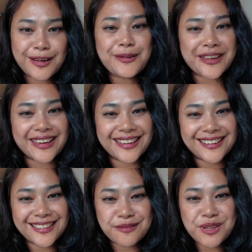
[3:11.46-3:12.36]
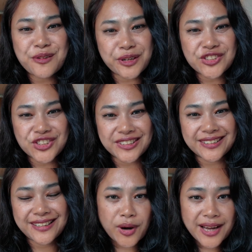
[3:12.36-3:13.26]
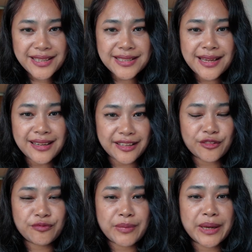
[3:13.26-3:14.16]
Okay, the big question. Why did I leave